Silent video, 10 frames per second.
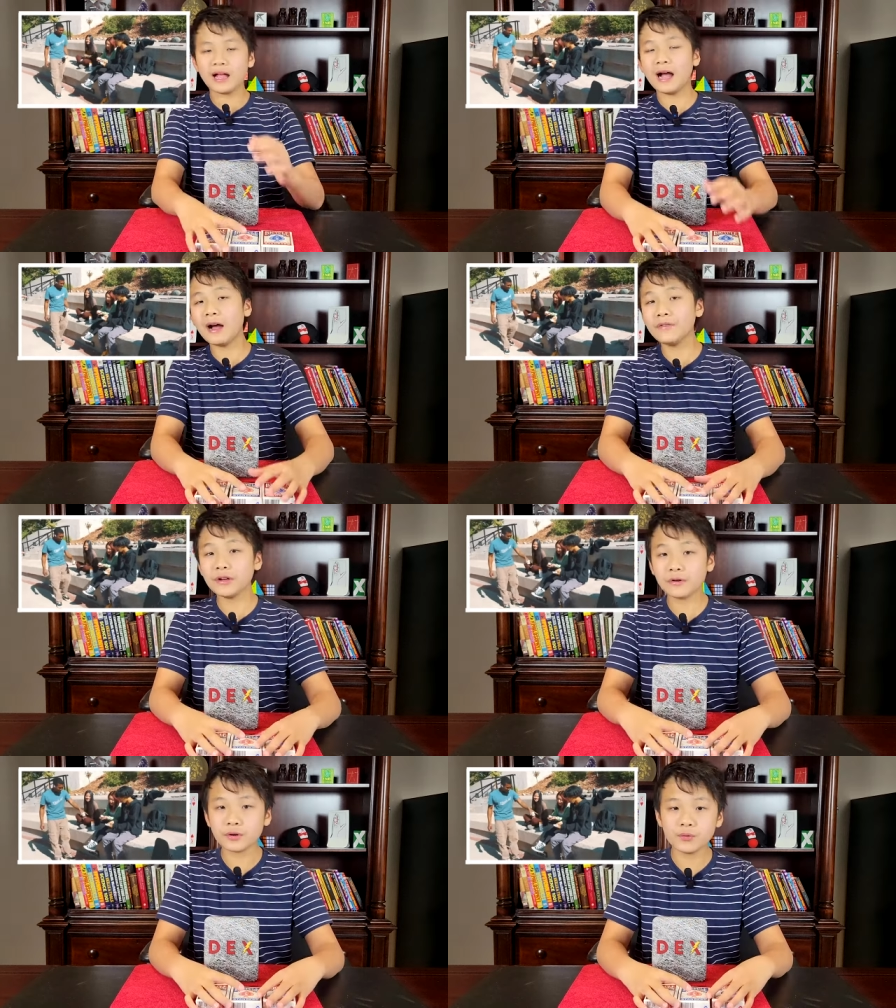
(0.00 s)

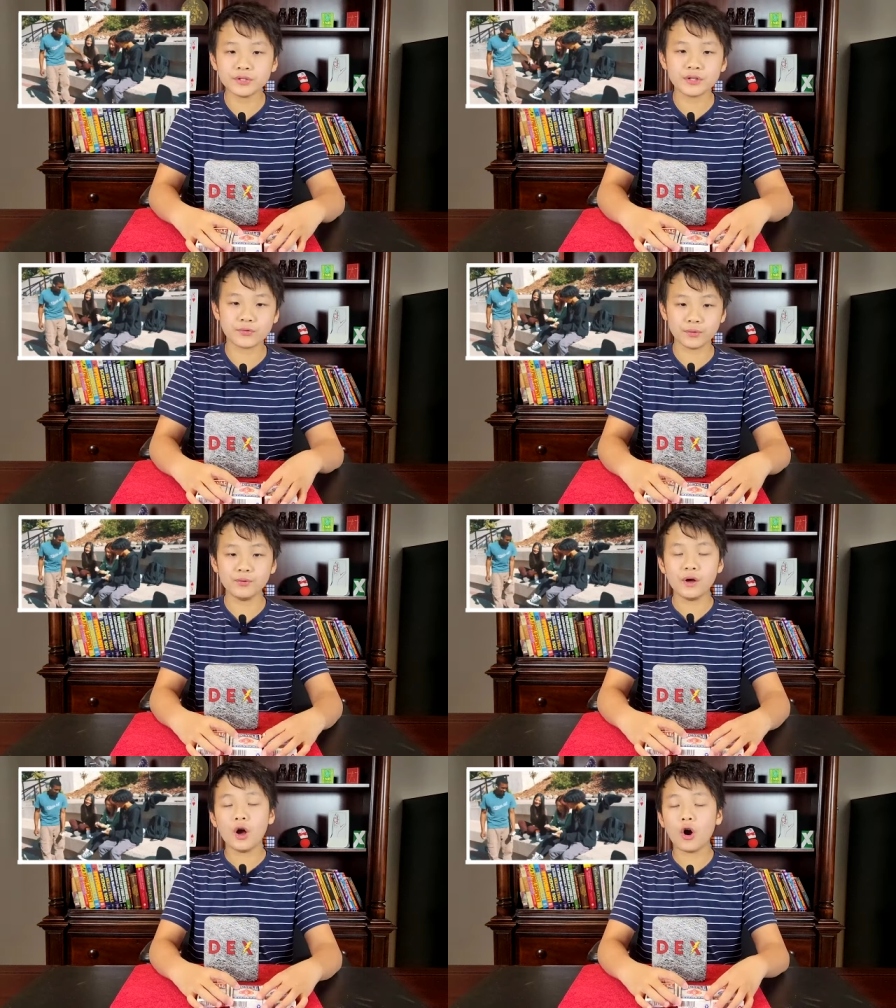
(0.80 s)
Javier goes
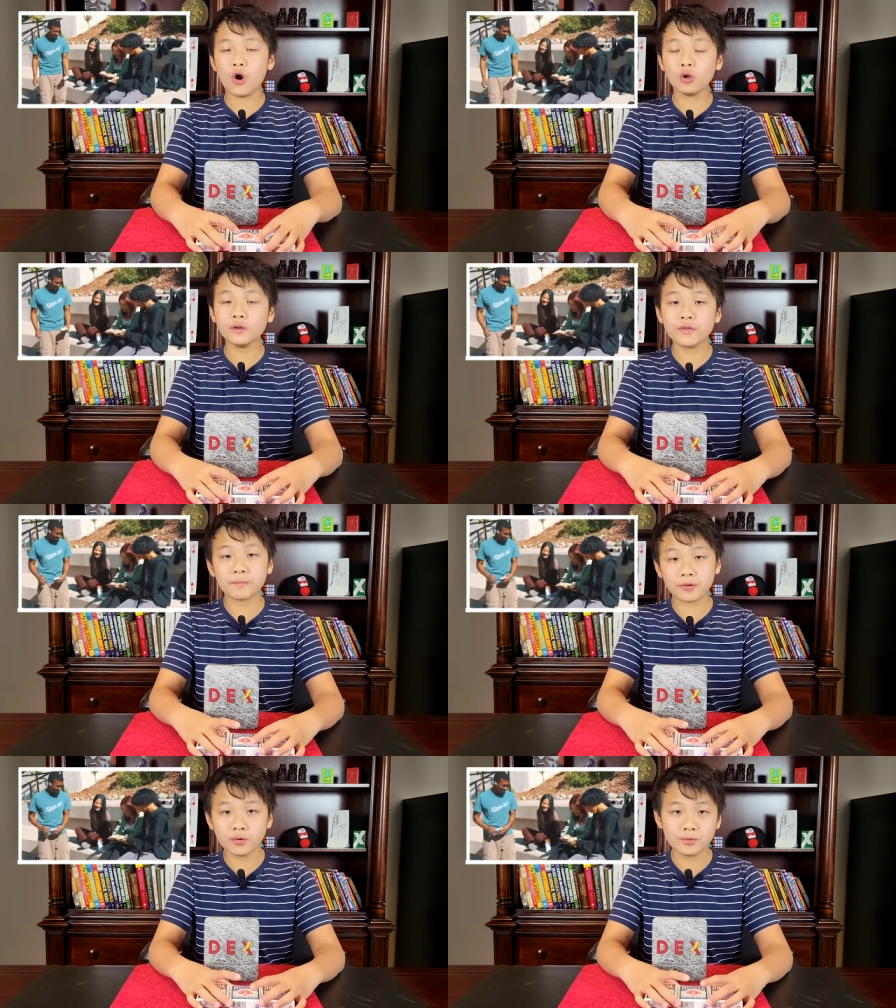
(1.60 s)
through all of the
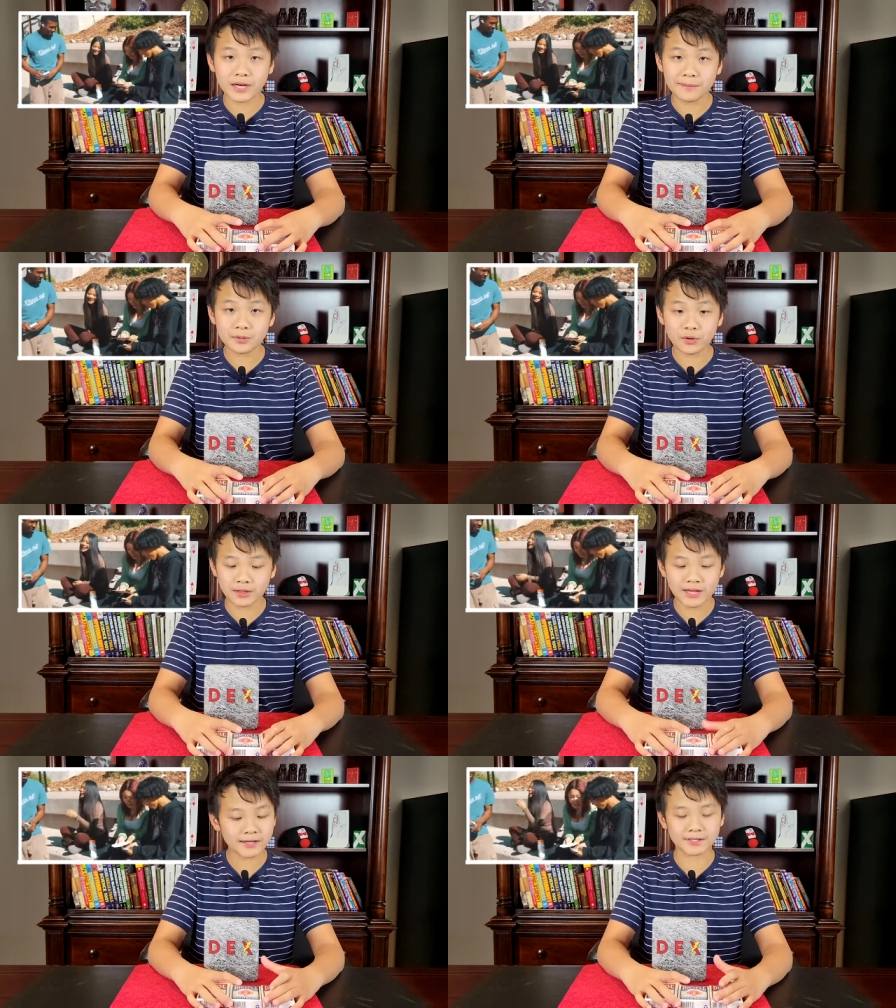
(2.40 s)
prototypes
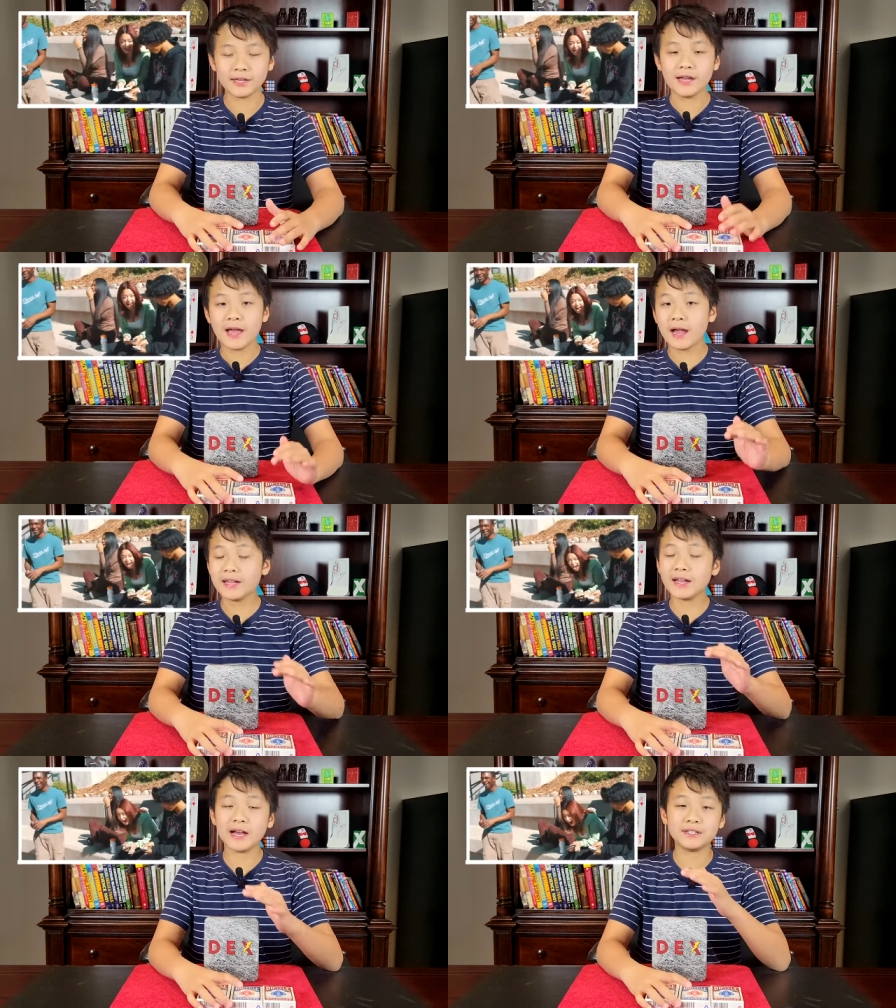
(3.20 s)
with Dex
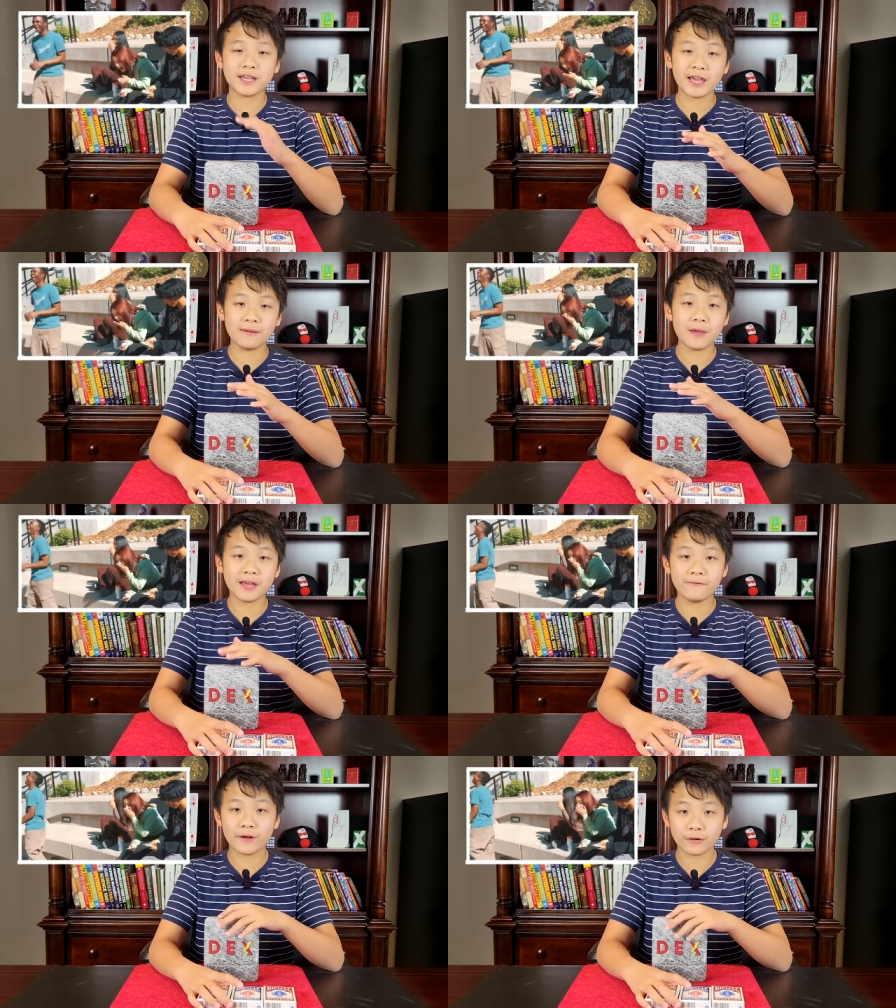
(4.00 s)
and it has came
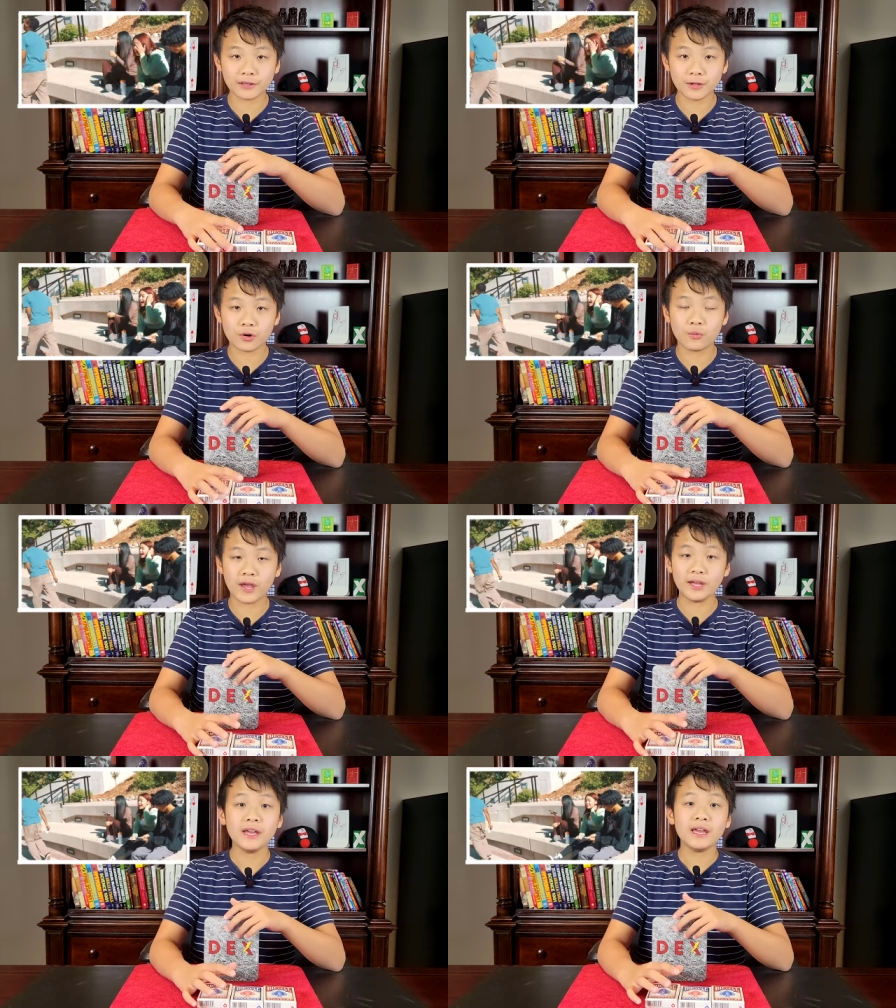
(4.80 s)
a very long
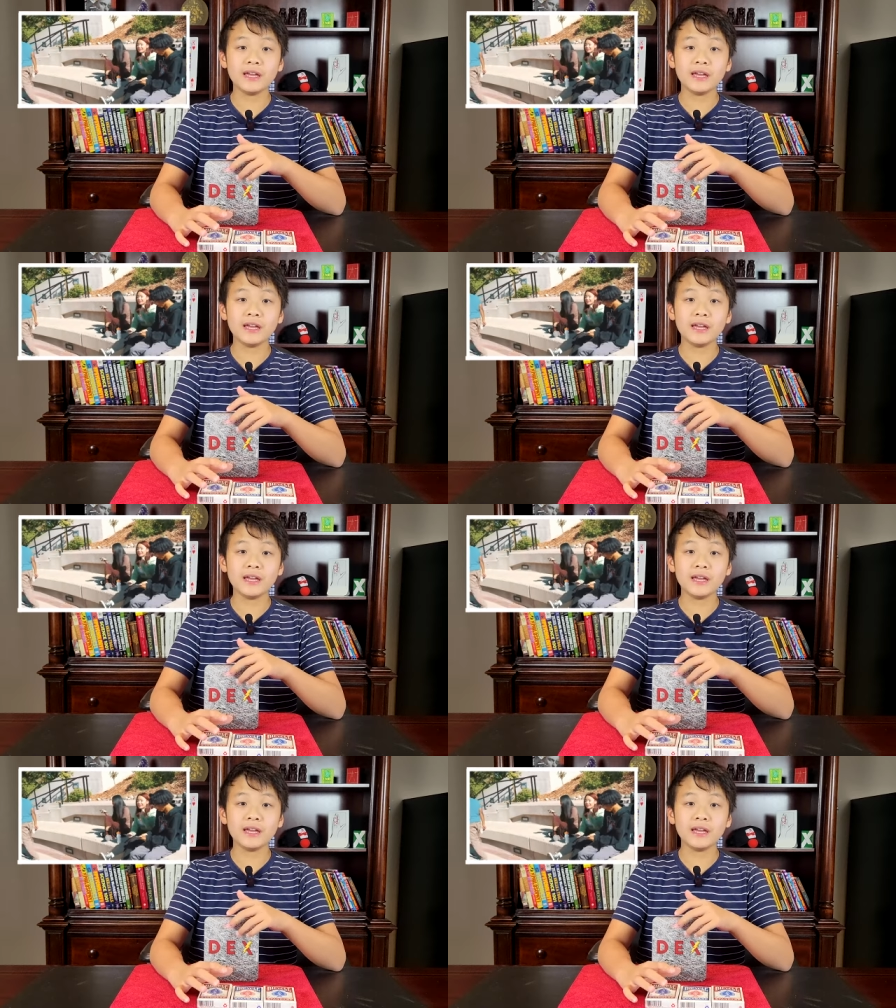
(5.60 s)
way.